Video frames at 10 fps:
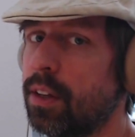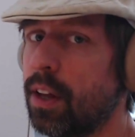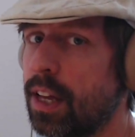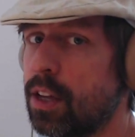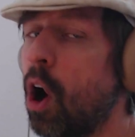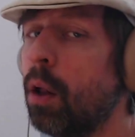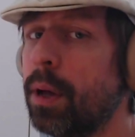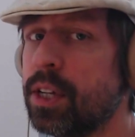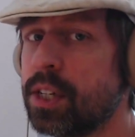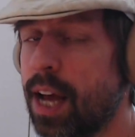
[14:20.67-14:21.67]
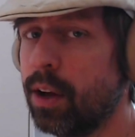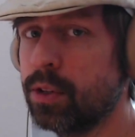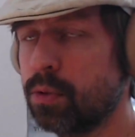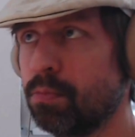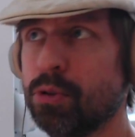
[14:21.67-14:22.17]
It always
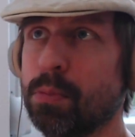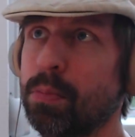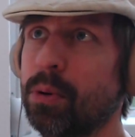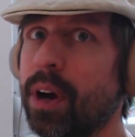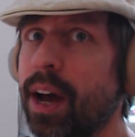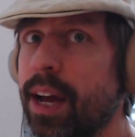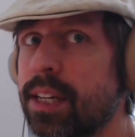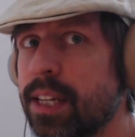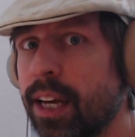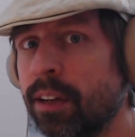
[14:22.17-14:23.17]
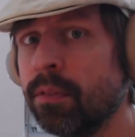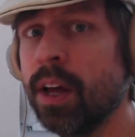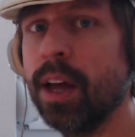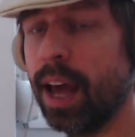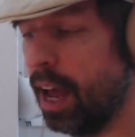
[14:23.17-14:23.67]
sounds surprising,
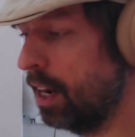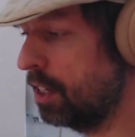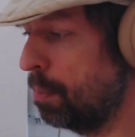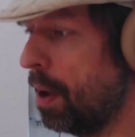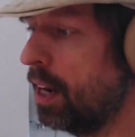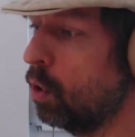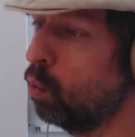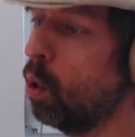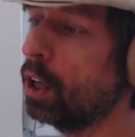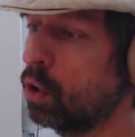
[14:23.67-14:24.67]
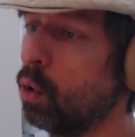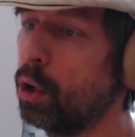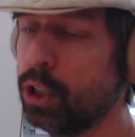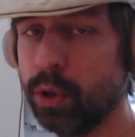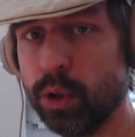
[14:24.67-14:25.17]
and depending on what
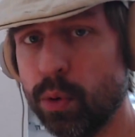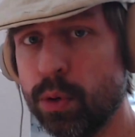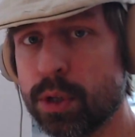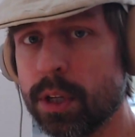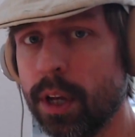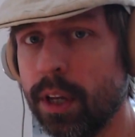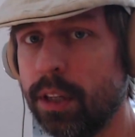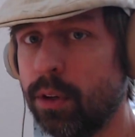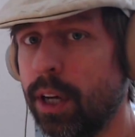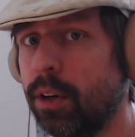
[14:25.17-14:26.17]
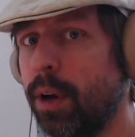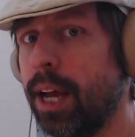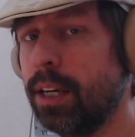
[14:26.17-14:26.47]
chord you use, you can create